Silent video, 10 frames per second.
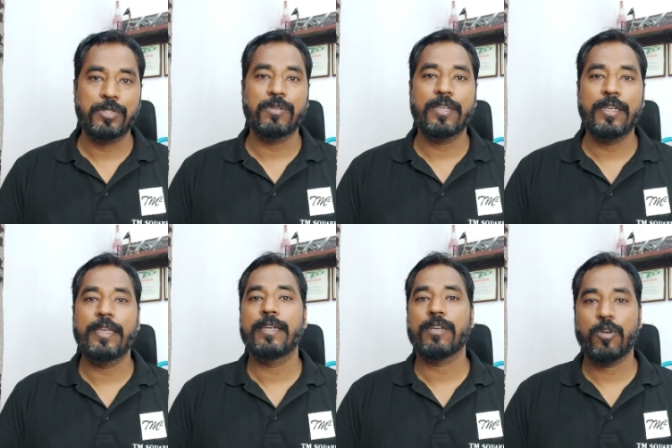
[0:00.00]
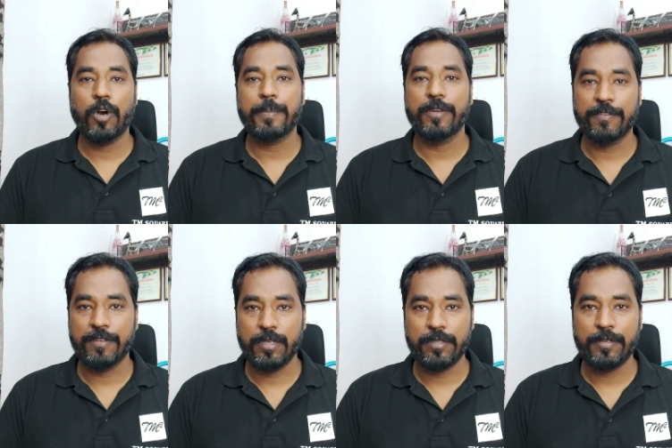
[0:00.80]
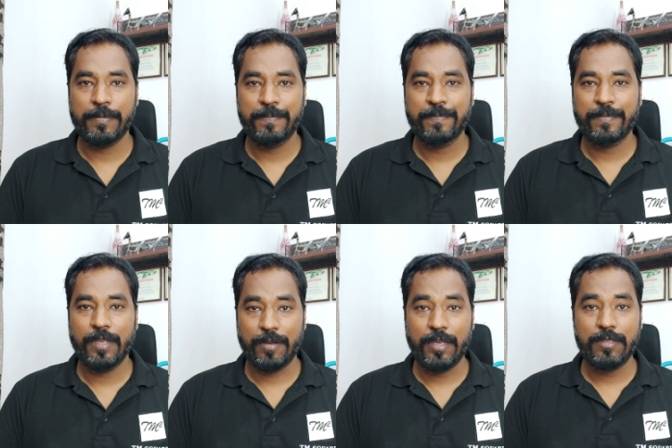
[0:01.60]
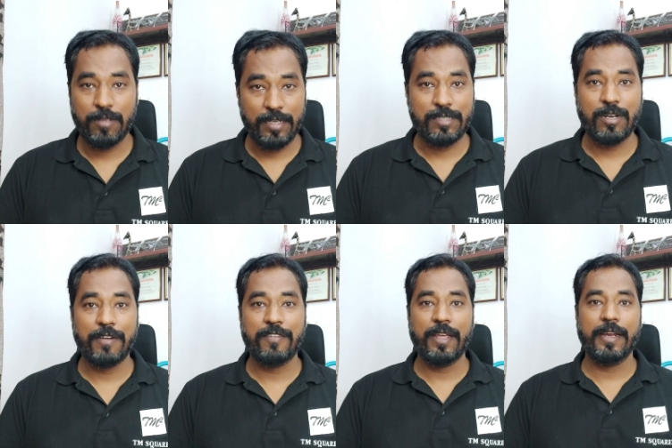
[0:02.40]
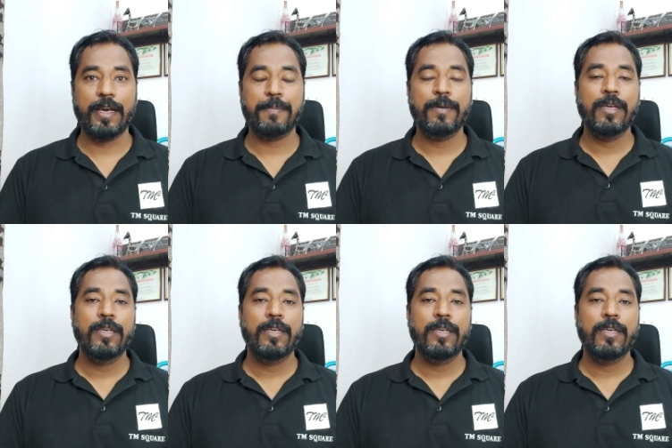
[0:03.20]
which will create a copy of another. Okay, so let's start filling it up.